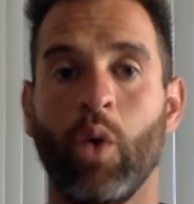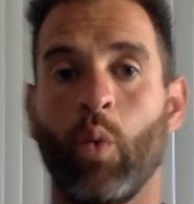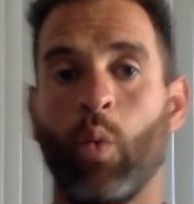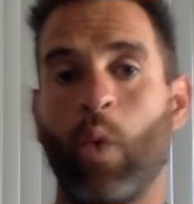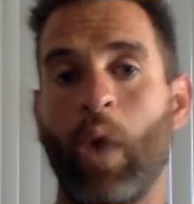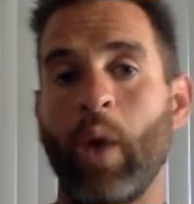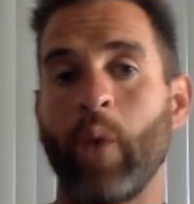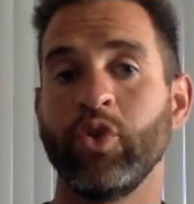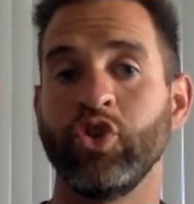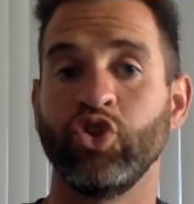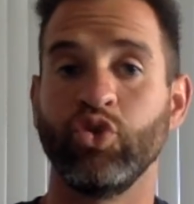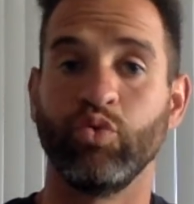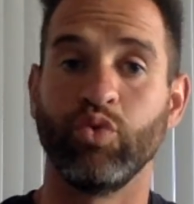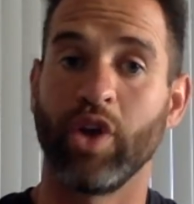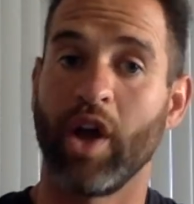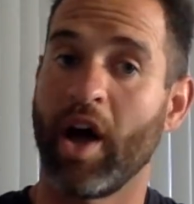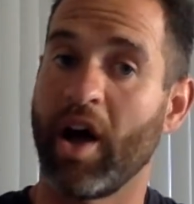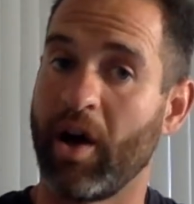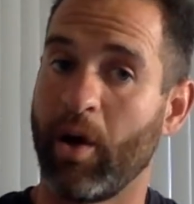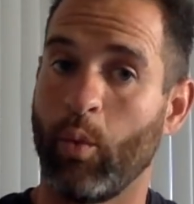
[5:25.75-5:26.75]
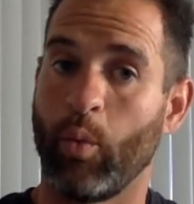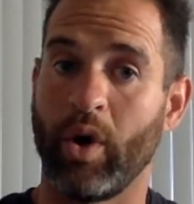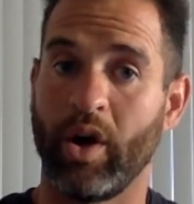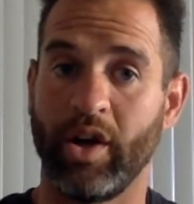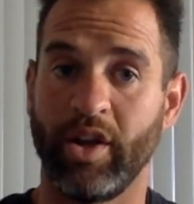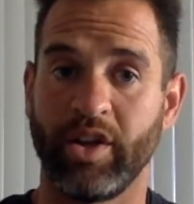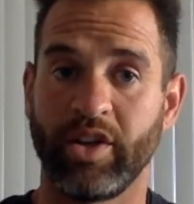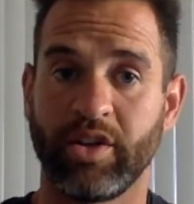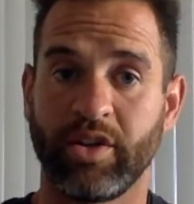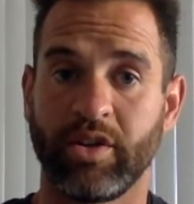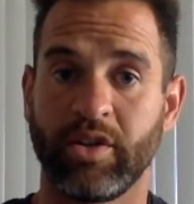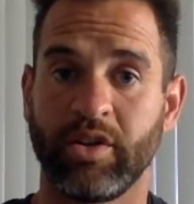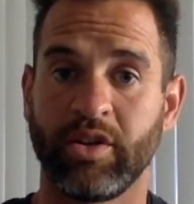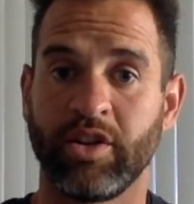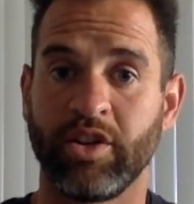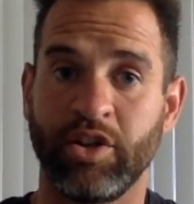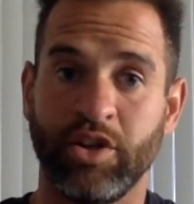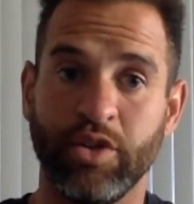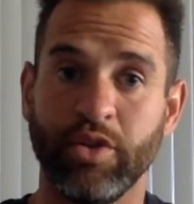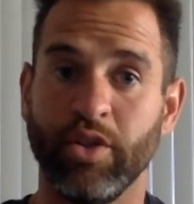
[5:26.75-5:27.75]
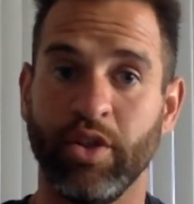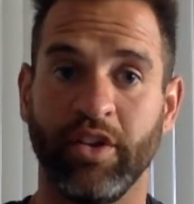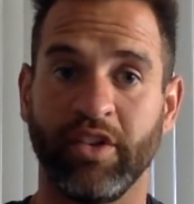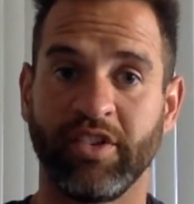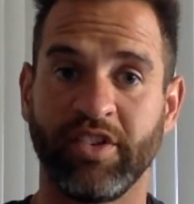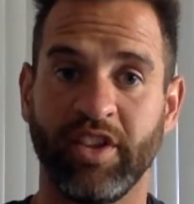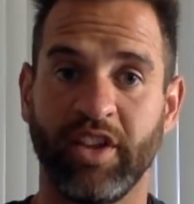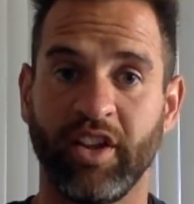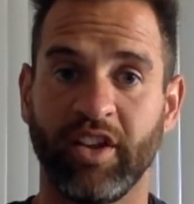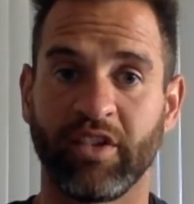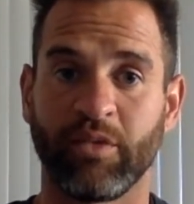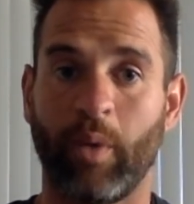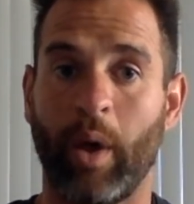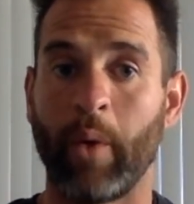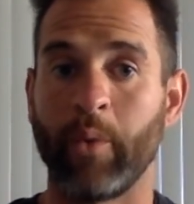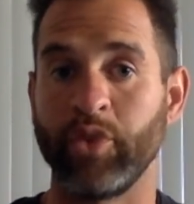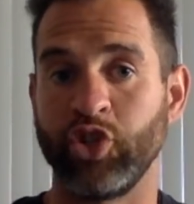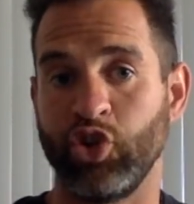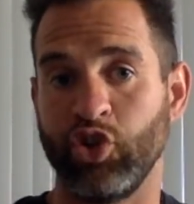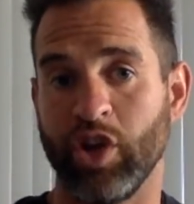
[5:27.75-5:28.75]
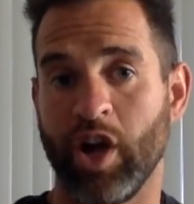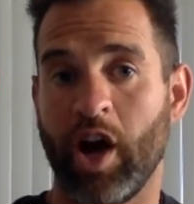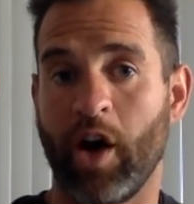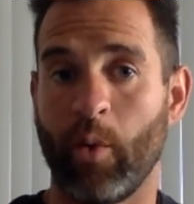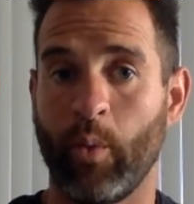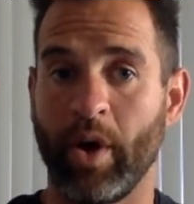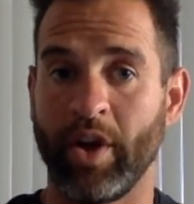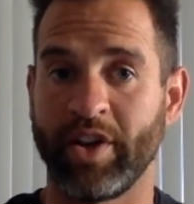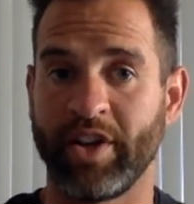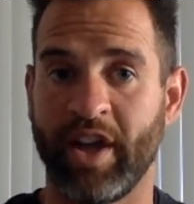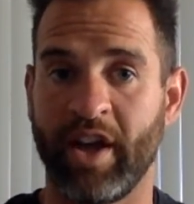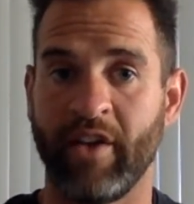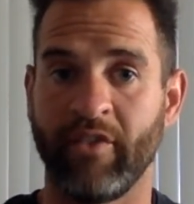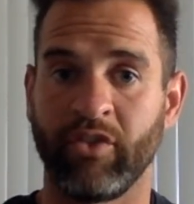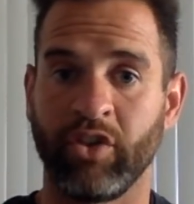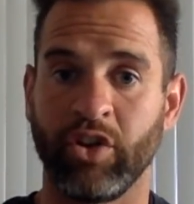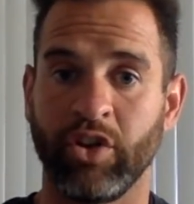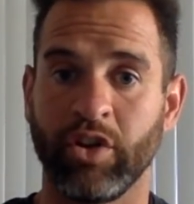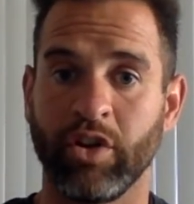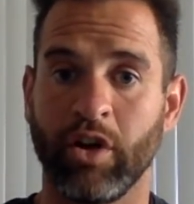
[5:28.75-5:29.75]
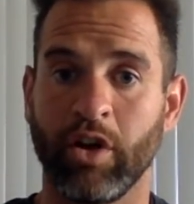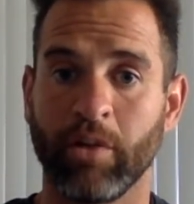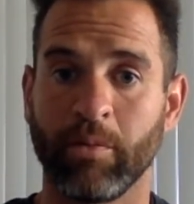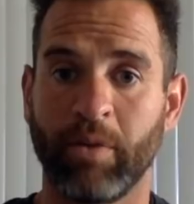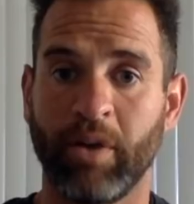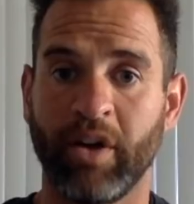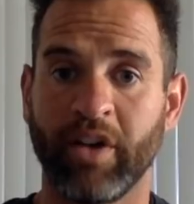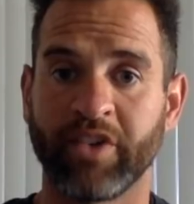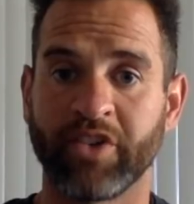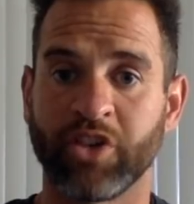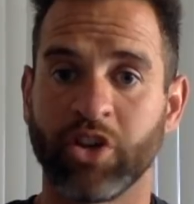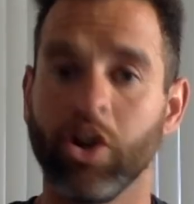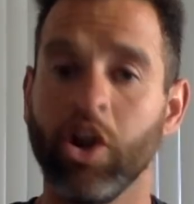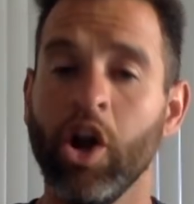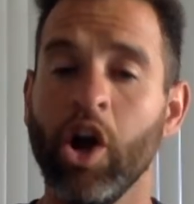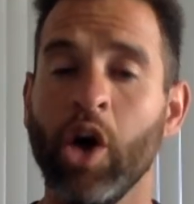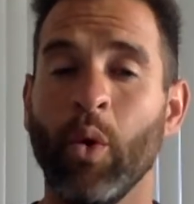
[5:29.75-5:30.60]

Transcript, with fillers: Why would you not want to do those things? Why would you not want to have good tongue posture?